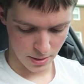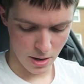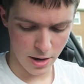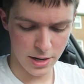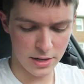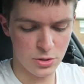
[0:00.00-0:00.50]

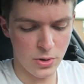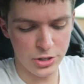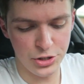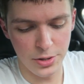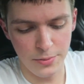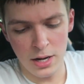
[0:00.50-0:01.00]
All right, next
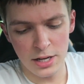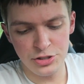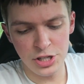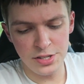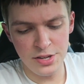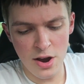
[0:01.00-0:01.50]
question. Nice
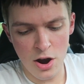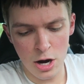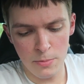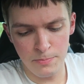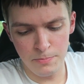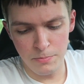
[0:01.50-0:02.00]

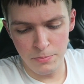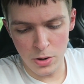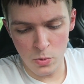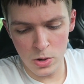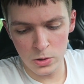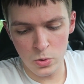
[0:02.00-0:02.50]
GTR,
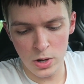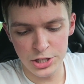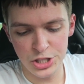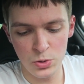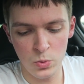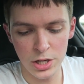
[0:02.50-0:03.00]
but one
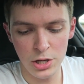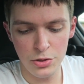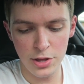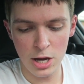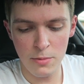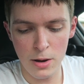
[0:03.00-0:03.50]
question: what do you
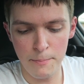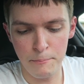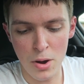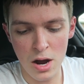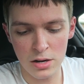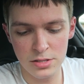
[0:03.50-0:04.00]
think about
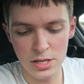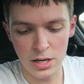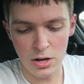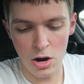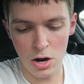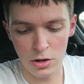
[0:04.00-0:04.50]
Boxy
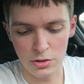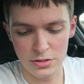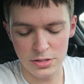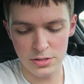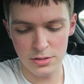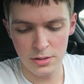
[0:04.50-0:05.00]

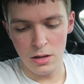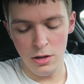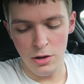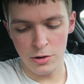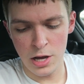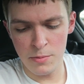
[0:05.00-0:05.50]
Cars?
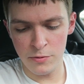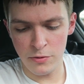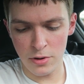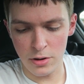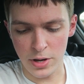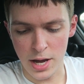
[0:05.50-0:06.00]
Your name,
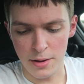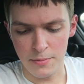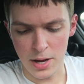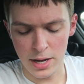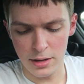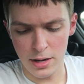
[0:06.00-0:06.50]
okay.
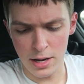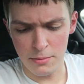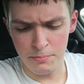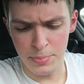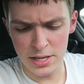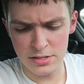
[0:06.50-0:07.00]

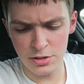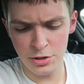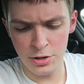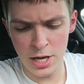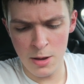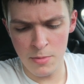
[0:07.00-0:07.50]
Based on
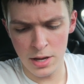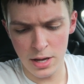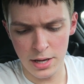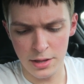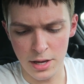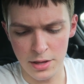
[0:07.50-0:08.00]
your name,
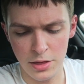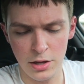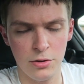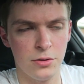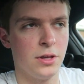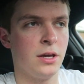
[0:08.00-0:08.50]
I think
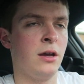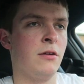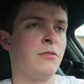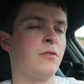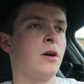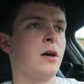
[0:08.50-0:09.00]
you're thinking
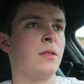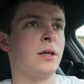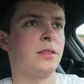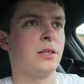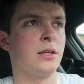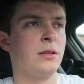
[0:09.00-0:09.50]
of
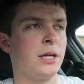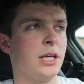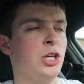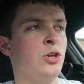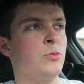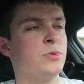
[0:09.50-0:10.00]
like
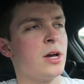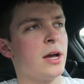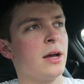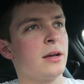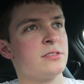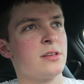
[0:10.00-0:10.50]
cubes,
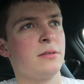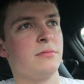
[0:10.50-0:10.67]
because